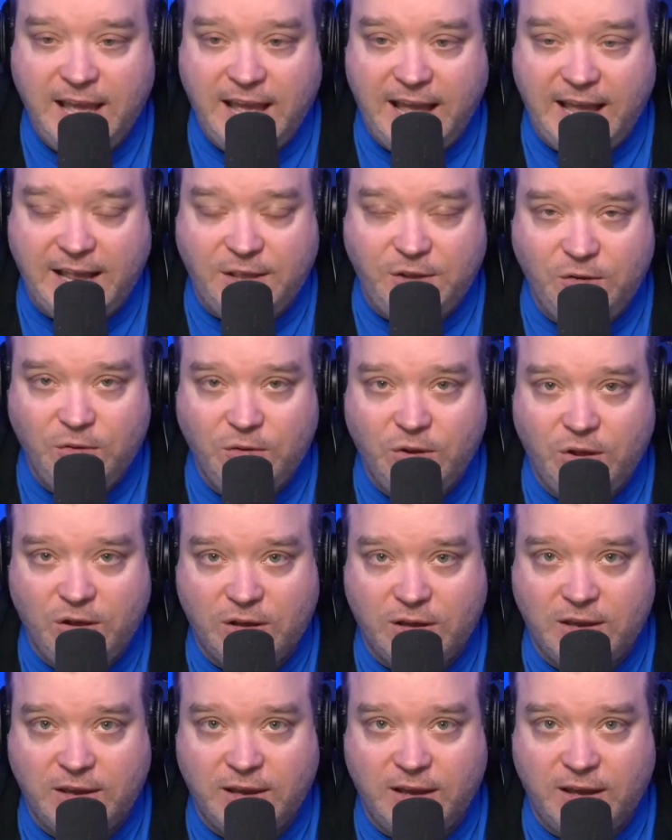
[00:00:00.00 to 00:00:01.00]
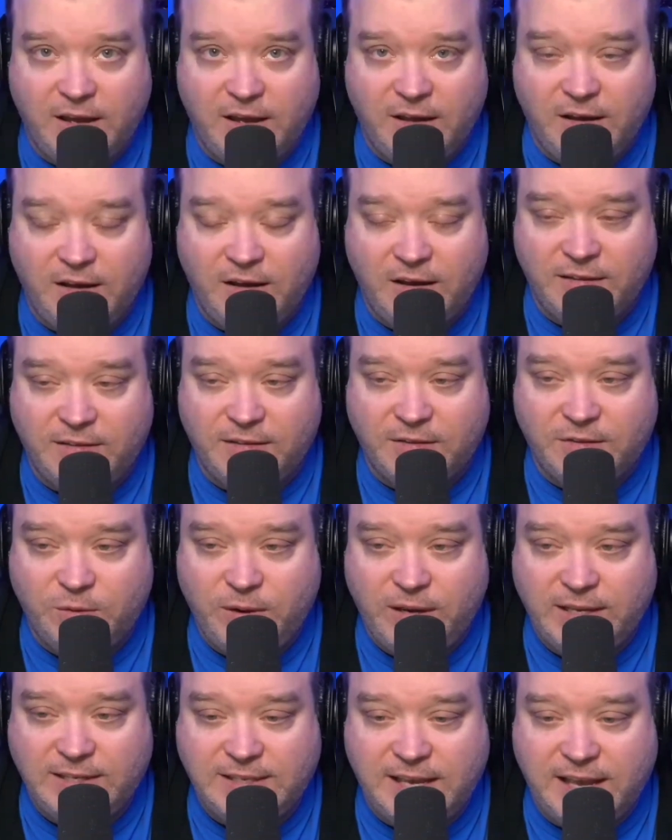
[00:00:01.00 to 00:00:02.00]
And you look uh, at the
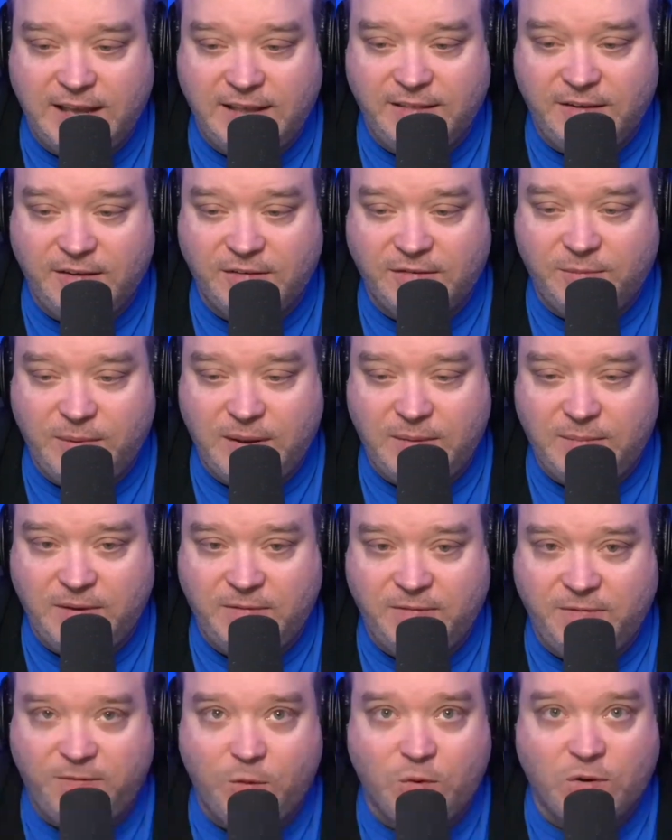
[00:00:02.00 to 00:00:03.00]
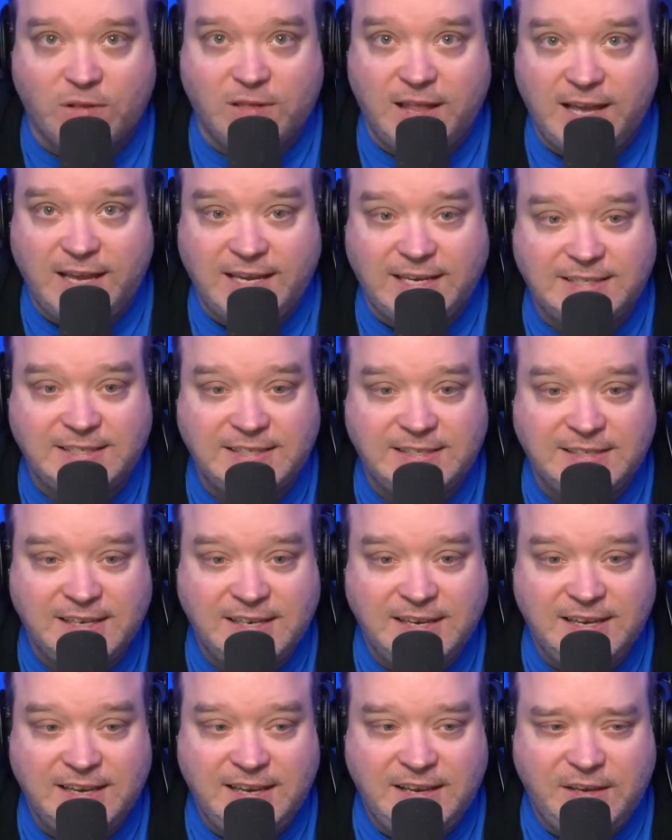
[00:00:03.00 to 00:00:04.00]
tweets and there's maybe four likes
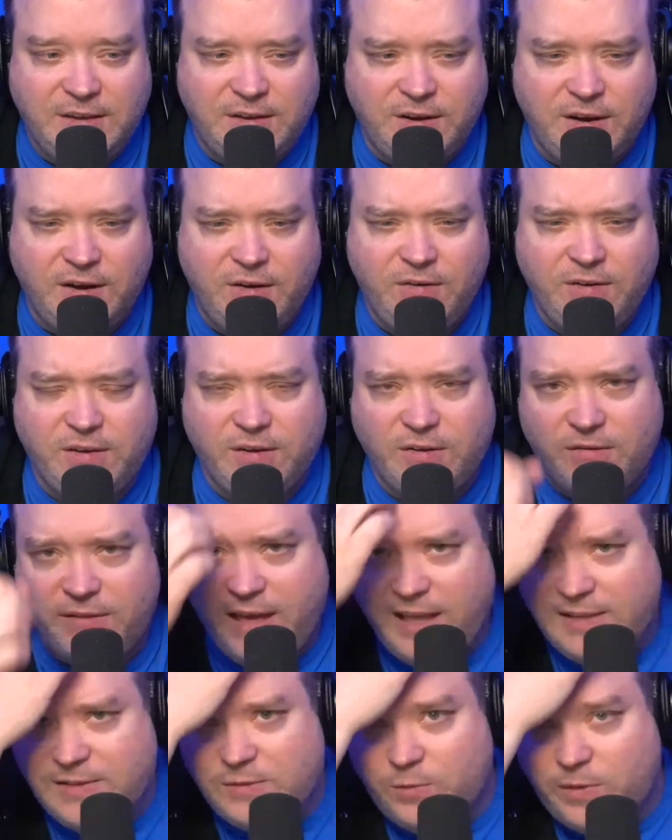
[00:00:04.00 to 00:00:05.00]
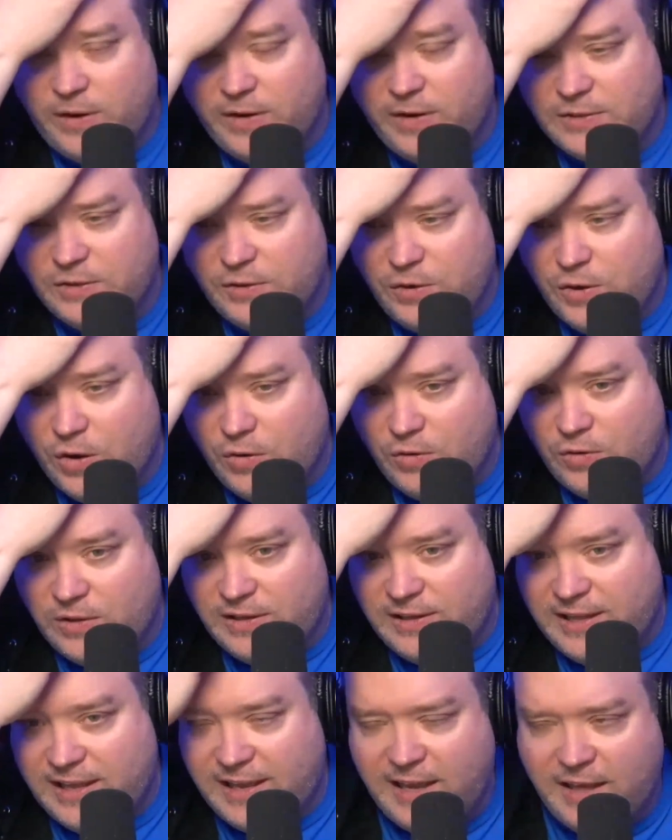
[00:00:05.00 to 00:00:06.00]
you know, and you go, that's weird. So you go
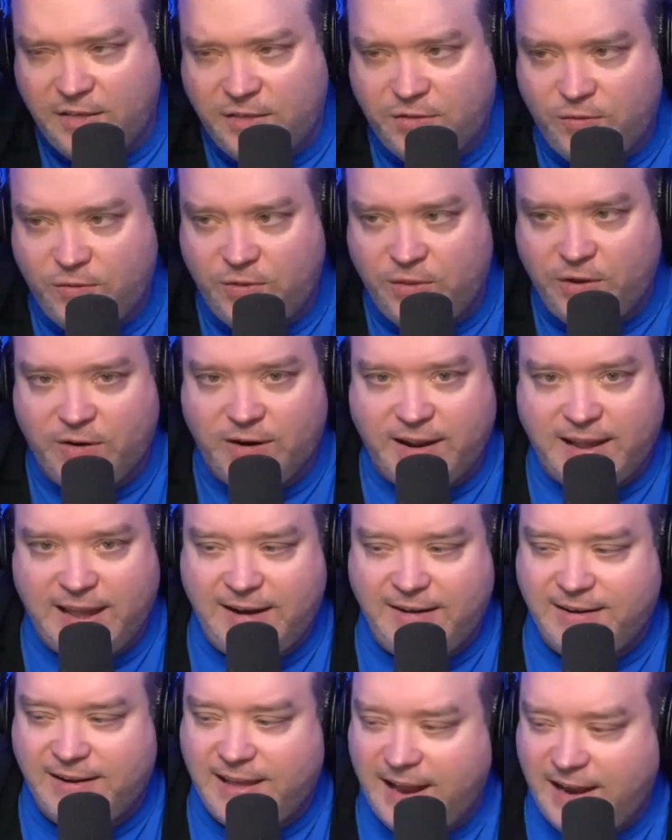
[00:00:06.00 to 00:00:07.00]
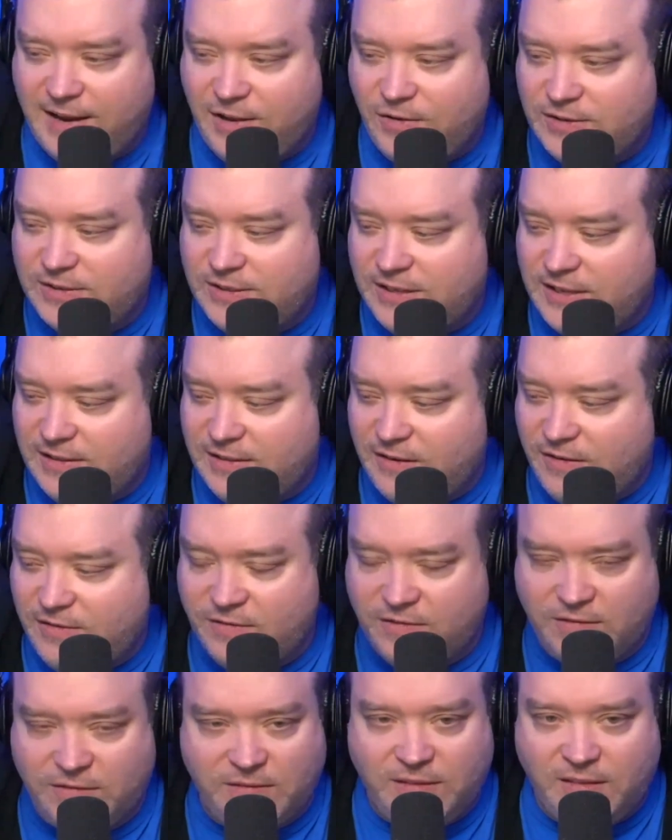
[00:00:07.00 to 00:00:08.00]
digging through their account again and you see
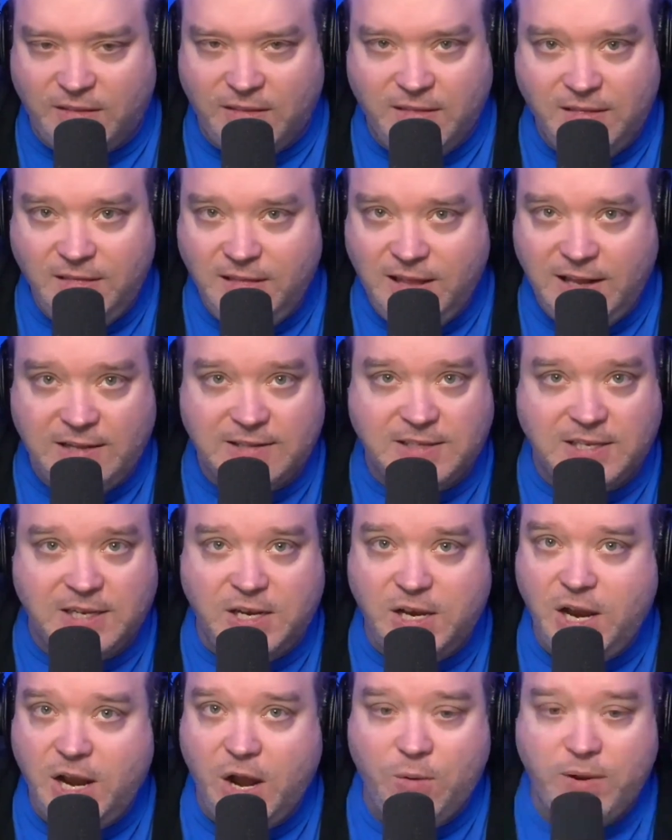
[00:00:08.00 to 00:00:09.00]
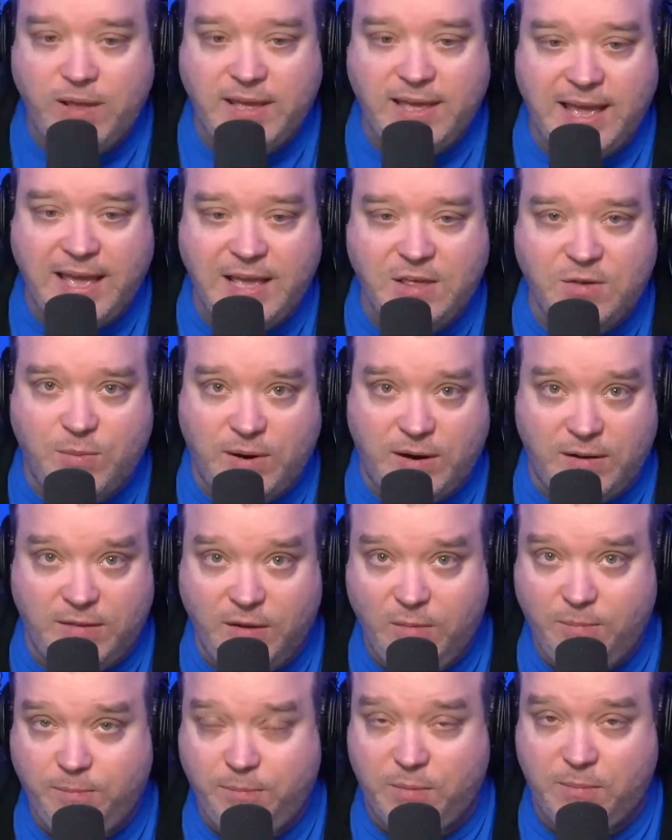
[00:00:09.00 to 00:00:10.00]
there's little to no engagement and
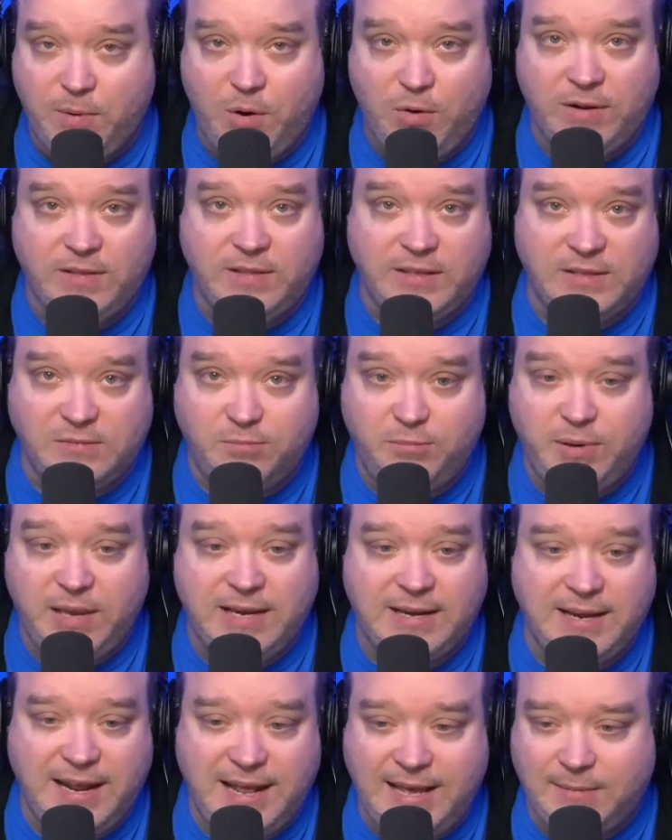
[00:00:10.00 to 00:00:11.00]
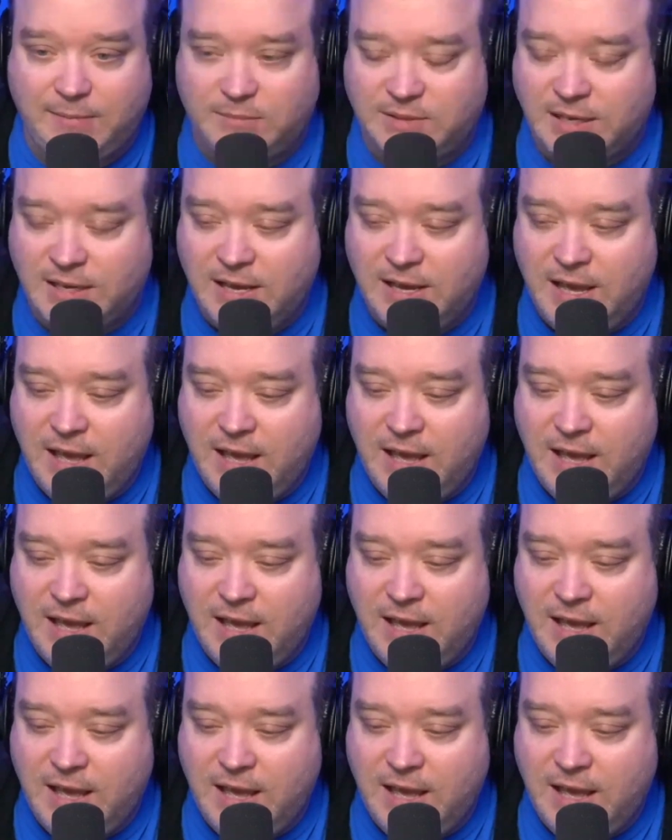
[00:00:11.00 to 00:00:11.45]
they're promoting these big names.